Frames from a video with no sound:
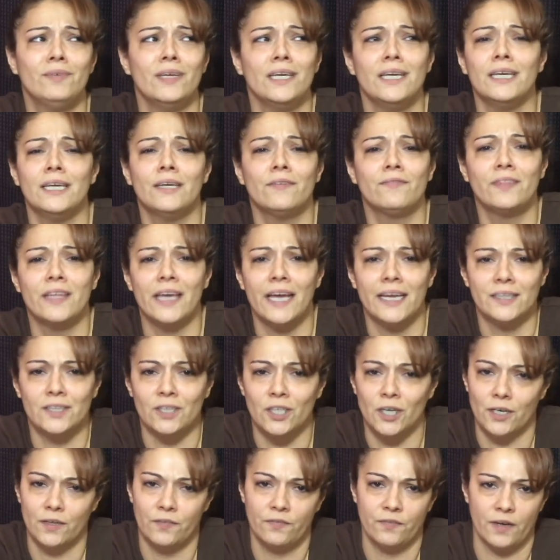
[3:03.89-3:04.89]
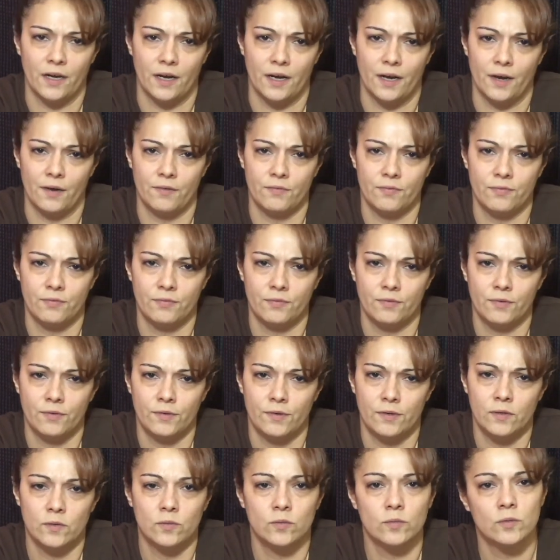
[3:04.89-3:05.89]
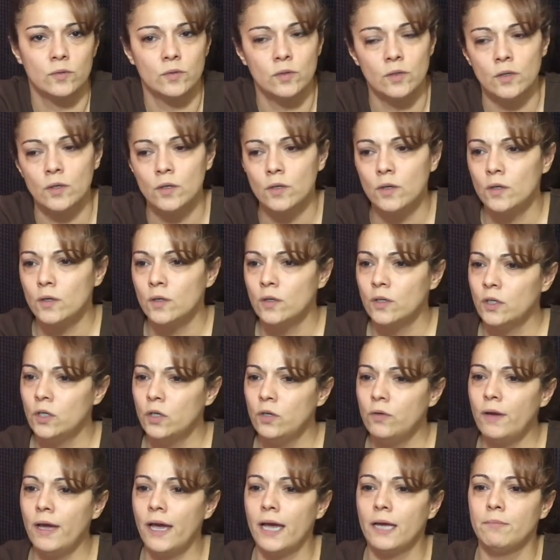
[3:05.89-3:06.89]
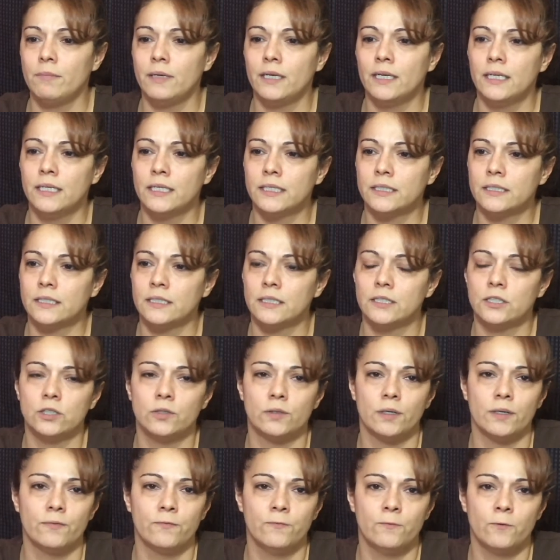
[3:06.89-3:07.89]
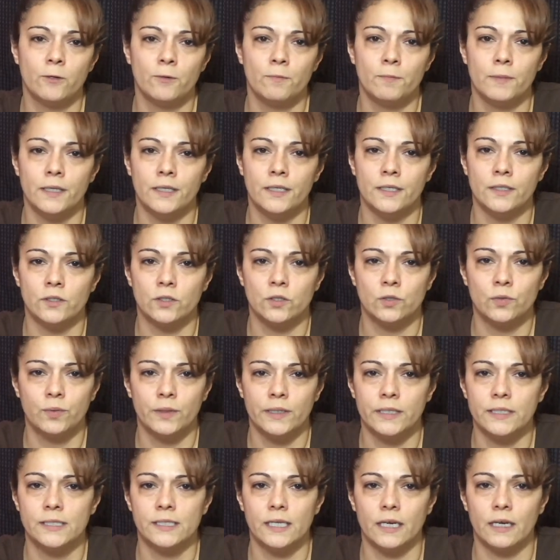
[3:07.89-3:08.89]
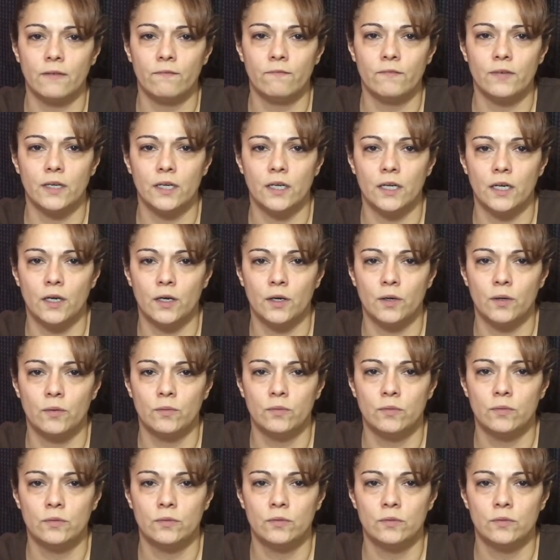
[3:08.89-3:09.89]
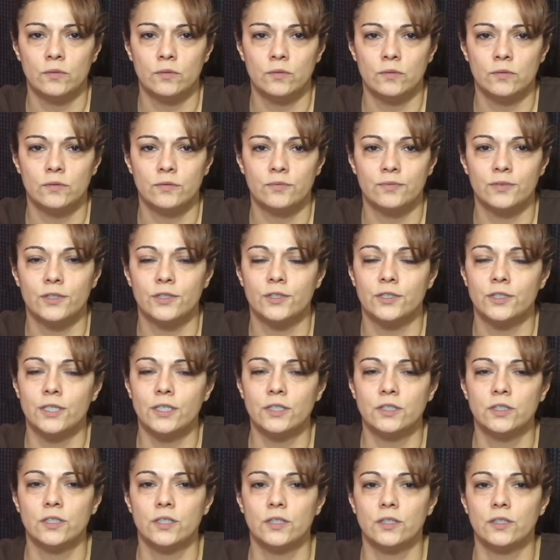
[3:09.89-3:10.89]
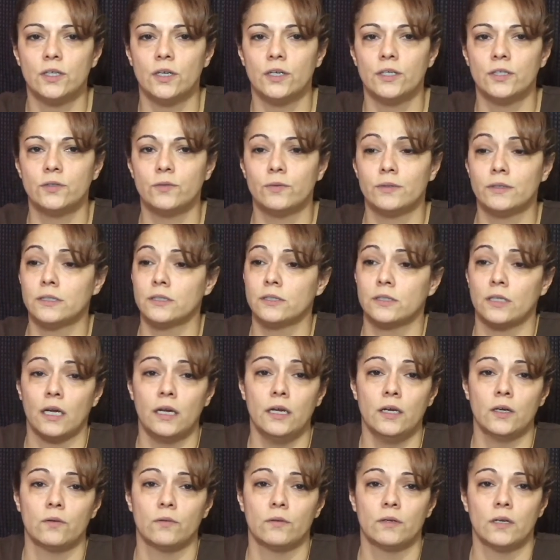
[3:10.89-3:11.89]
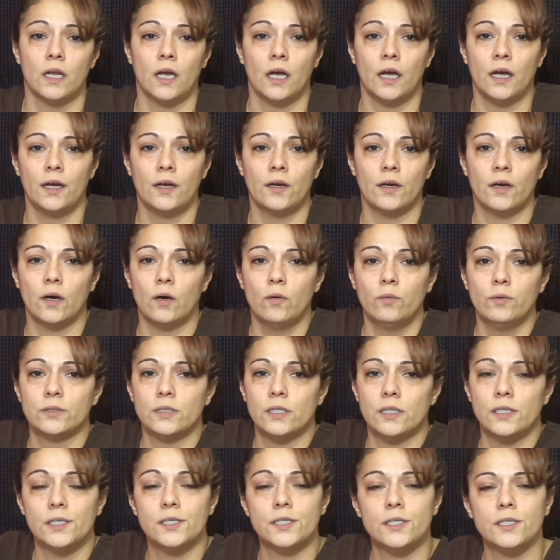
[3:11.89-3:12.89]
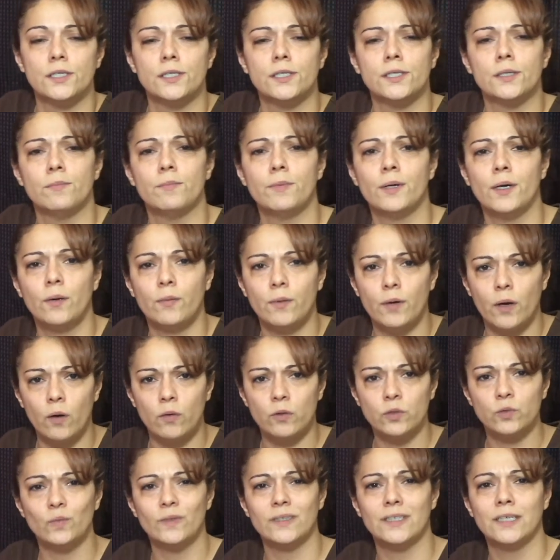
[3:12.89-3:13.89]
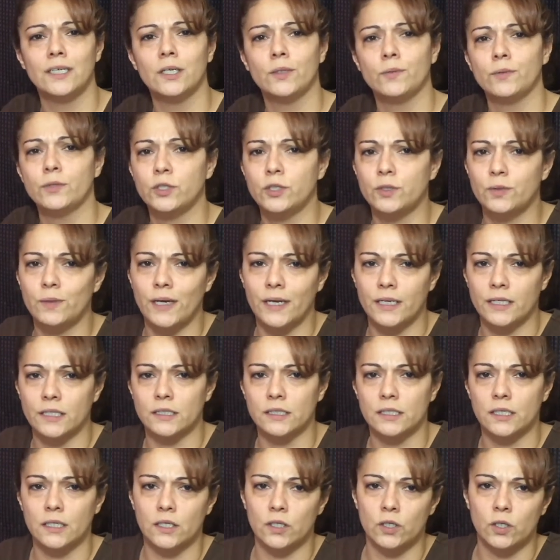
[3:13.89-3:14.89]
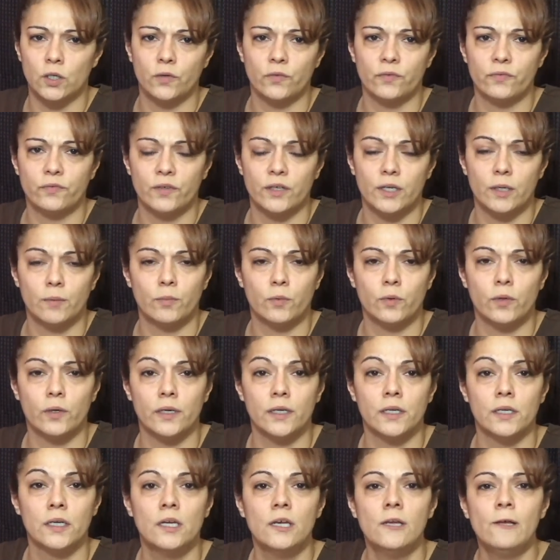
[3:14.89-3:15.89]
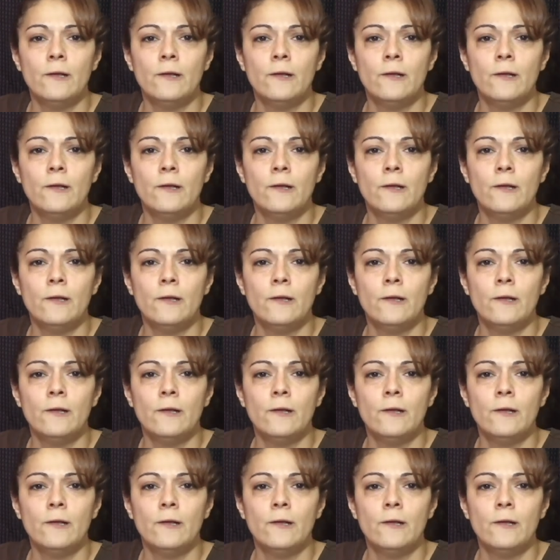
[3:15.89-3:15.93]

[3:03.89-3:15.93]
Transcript: If that, 35. You had me listening to a 4 minute and 20 second video for just your 33, because I ain't going to lie, I wasn't listening to Bobo. I always want to hear what you had to say, yo, funny boy.